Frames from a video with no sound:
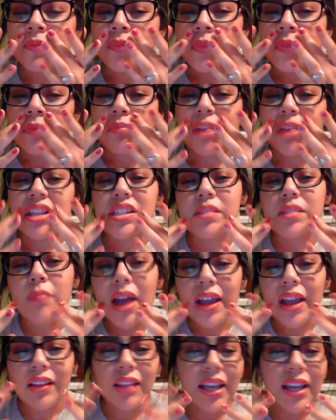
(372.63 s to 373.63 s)
my
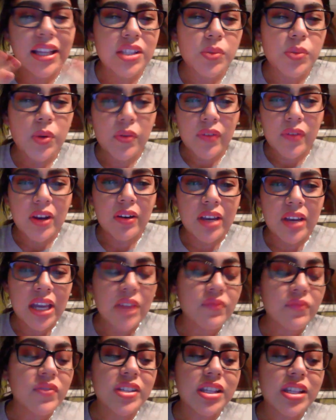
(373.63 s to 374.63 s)
smile lines were very
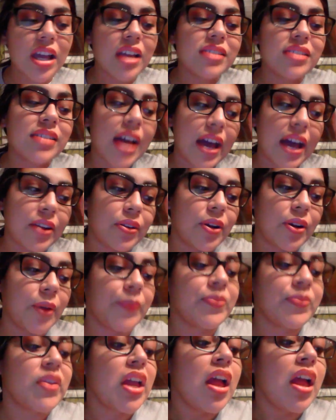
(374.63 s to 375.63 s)
emphasized. I don't know.
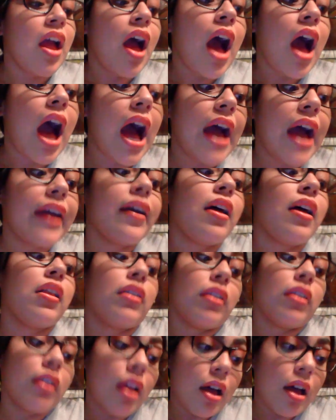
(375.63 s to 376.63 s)
I
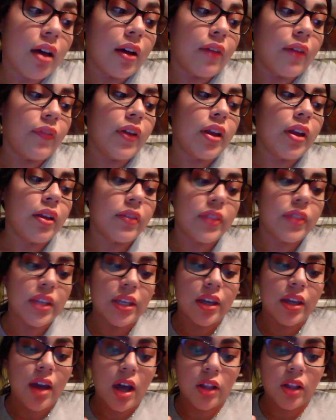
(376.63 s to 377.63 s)
love the
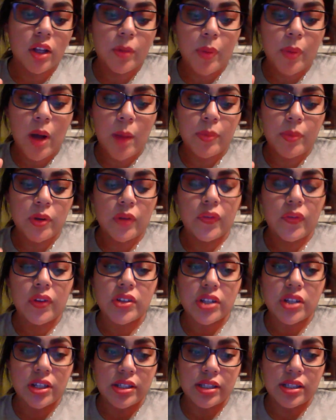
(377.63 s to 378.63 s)
Colourpop No Filter
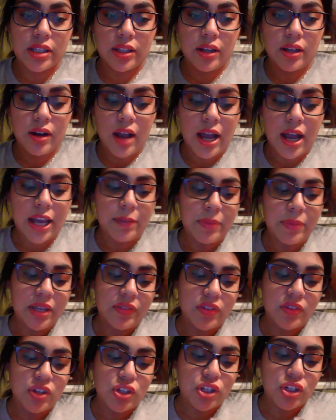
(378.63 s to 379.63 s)
Concealer. I'm in the
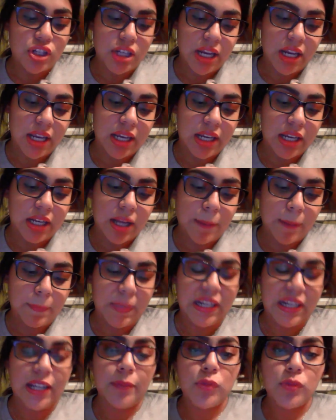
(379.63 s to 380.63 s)
shade
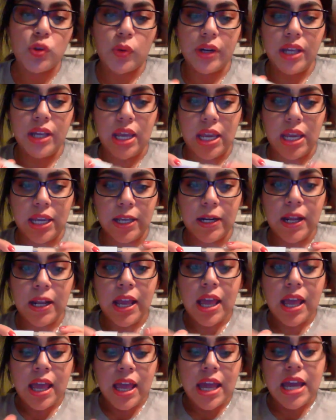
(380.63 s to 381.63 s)
Medium 28,
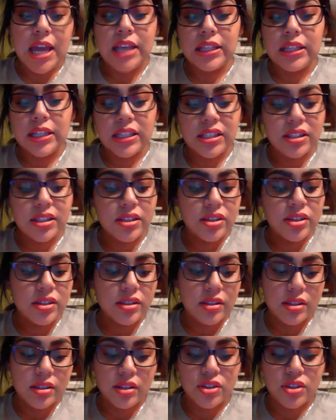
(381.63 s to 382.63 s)
and it's
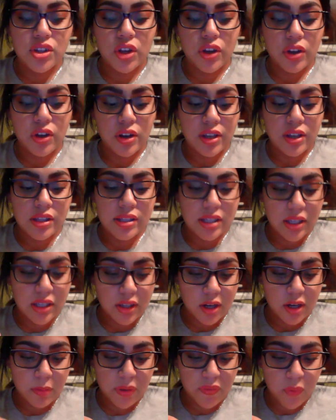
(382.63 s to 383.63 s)
just such a good concealer.
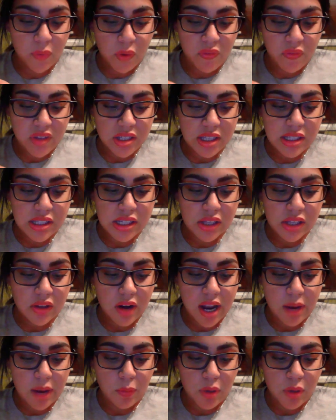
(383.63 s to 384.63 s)
Before this concealer,
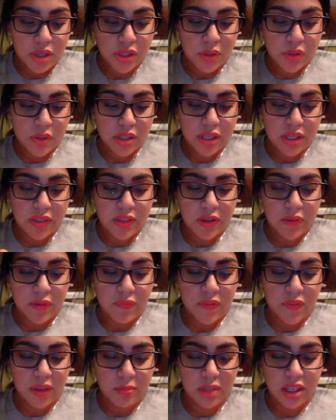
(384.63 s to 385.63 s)
I was using the
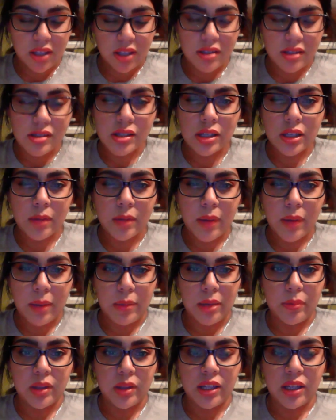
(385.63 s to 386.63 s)
Fit Me Concealer by
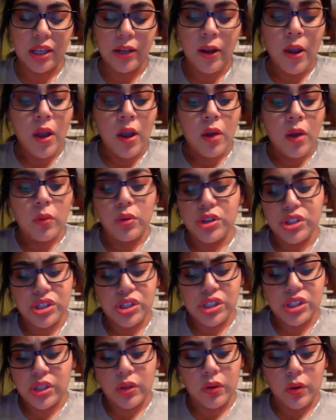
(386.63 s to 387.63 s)
Maybelline, which is
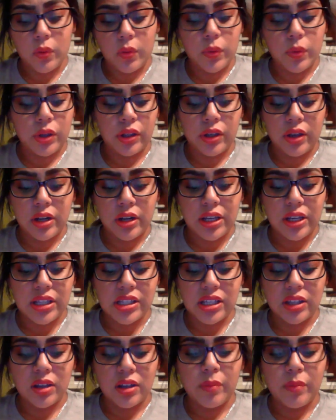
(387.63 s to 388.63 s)
still a really good
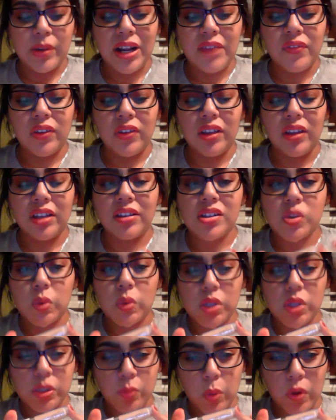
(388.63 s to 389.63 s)
concealer, but I feel like this
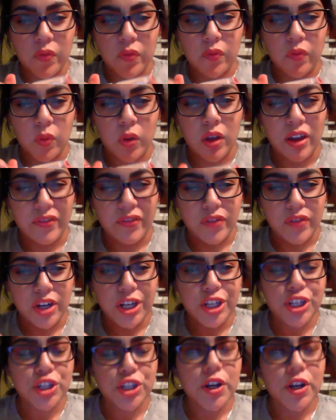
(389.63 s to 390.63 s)
one's more full
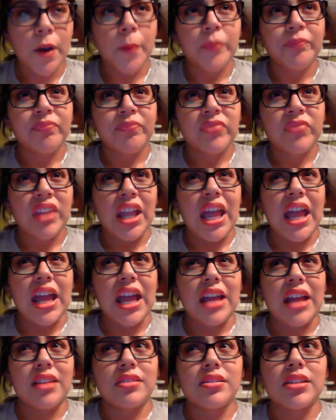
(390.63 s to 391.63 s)
coverage,
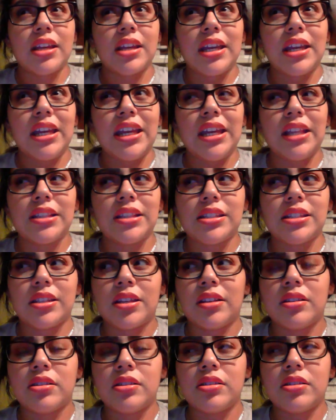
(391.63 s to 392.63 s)
and
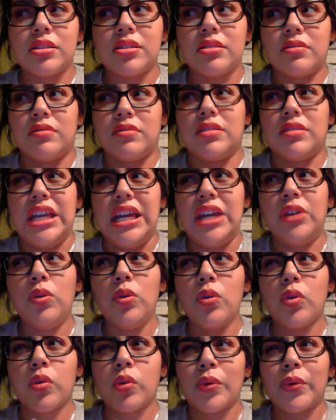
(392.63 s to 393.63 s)
it'll
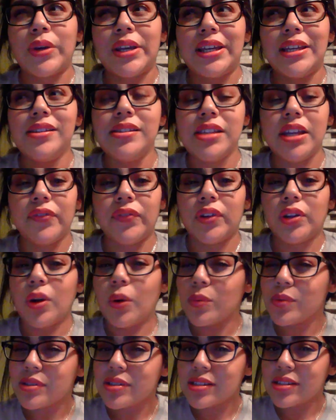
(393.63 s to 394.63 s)
crease if you
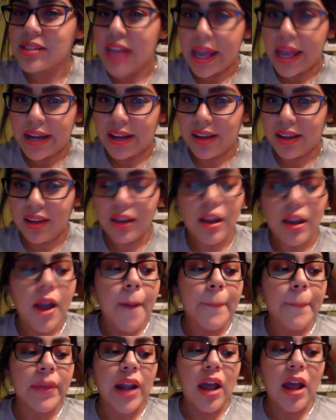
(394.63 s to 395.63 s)
don't set it,
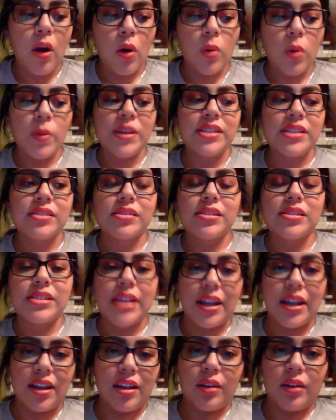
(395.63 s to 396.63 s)
but I always set
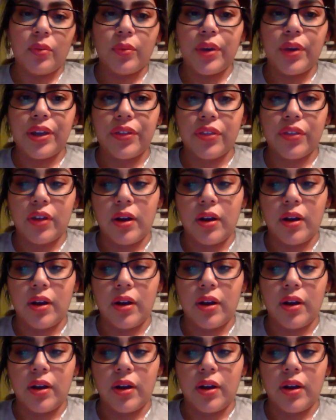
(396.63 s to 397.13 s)
it with